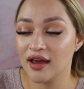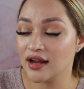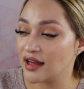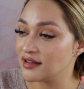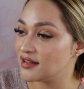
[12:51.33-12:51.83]

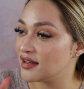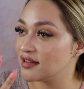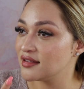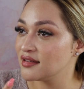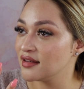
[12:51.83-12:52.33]
and like
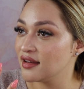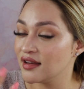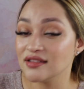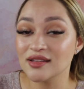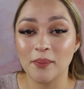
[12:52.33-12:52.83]
this,
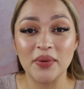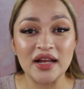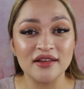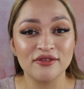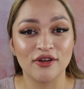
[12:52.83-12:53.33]
it's
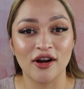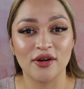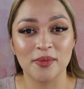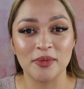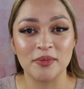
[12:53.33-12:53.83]
appealing for a
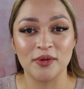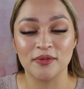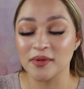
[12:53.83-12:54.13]
lot of people.